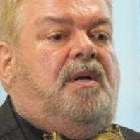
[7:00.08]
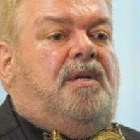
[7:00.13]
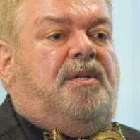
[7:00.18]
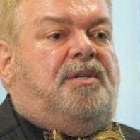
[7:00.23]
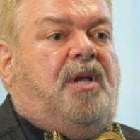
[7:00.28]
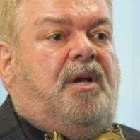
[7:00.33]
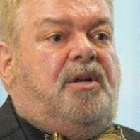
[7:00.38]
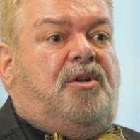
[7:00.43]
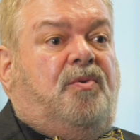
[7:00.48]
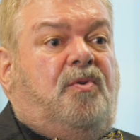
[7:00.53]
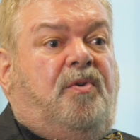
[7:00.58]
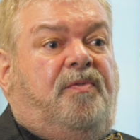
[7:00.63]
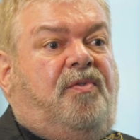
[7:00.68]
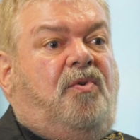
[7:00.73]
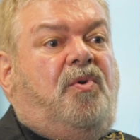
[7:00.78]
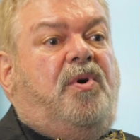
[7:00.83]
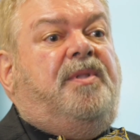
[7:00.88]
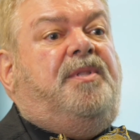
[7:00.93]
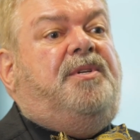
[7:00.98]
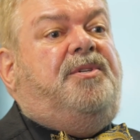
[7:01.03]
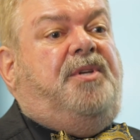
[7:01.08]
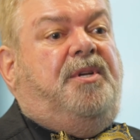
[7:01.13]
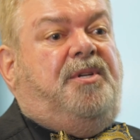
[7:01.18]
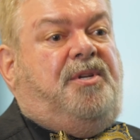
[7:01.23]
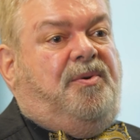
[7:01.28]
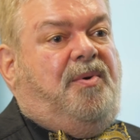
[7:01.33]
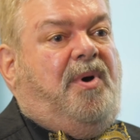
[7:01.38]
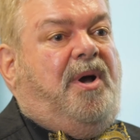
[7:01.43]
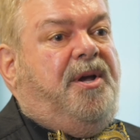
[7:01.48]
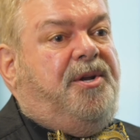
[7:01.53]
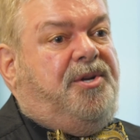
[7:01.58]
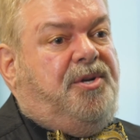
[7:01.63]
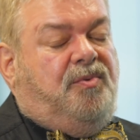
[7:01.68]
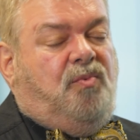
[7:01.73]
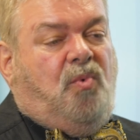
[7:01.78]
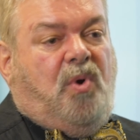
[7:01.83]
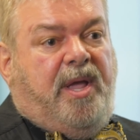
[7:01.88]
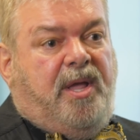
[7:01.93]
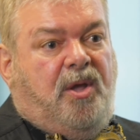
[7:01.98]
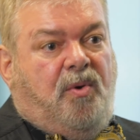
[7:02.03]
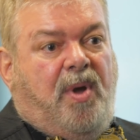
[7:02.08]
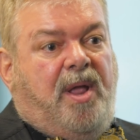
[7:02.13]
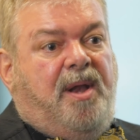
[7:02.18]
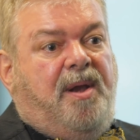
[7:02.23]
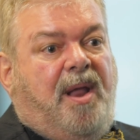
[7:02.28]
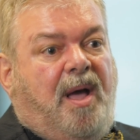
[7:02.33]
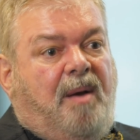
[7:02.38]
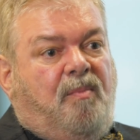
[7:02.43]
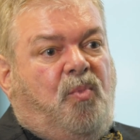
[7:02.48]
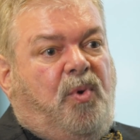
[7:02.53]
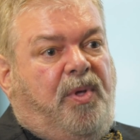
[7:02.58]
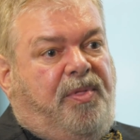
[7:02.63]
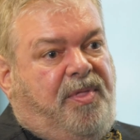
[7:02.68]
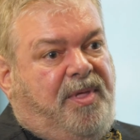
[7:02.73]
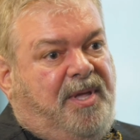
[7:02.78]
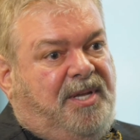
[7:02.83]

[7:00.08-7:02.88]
So to avoid the situation where you end up with